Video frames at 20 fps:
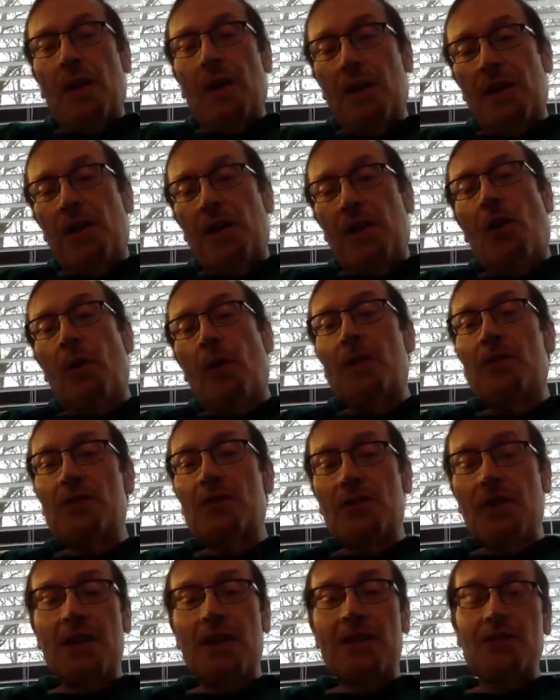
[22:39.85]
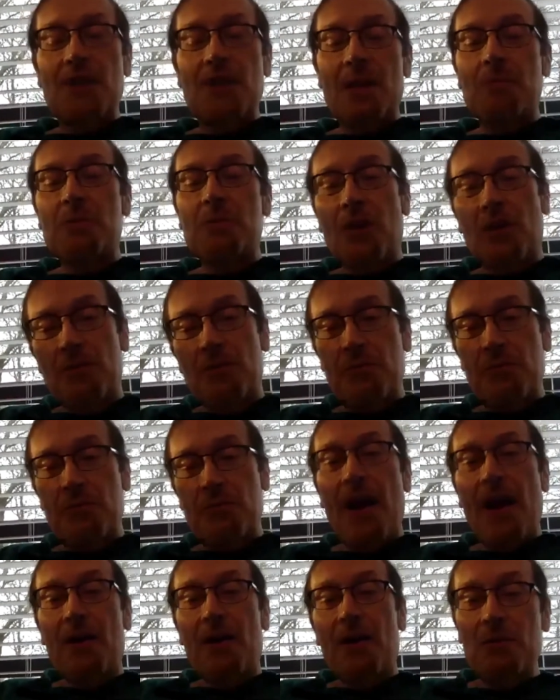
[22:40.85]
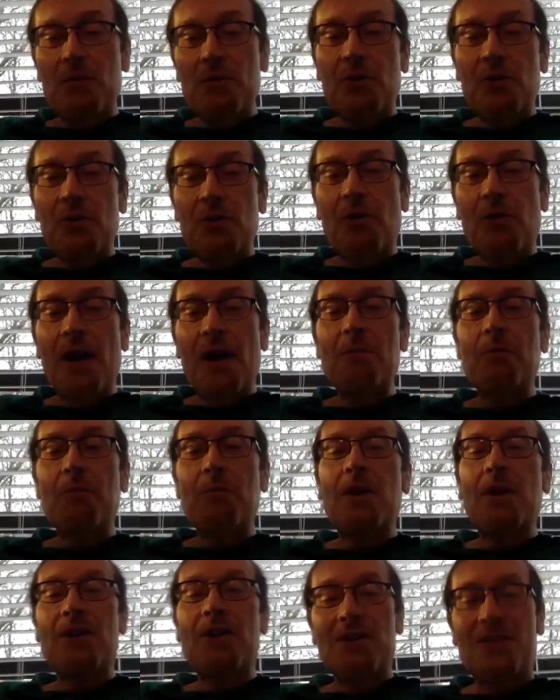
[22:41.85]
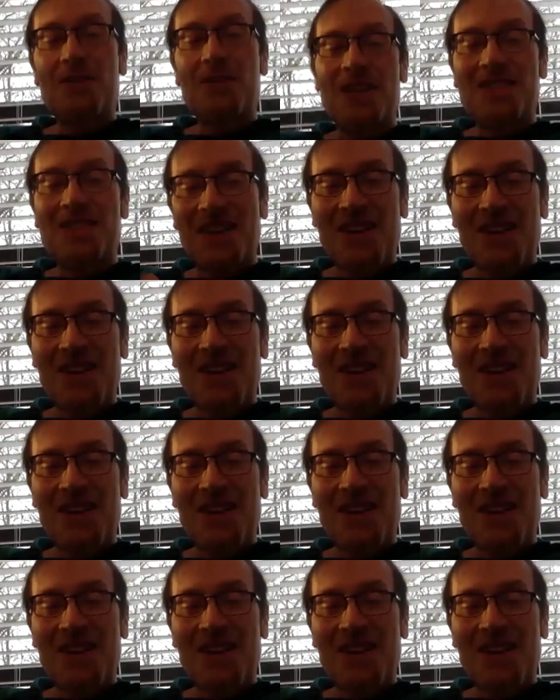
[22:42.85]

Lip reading: You know, it seems unfair if you do, right? Because it's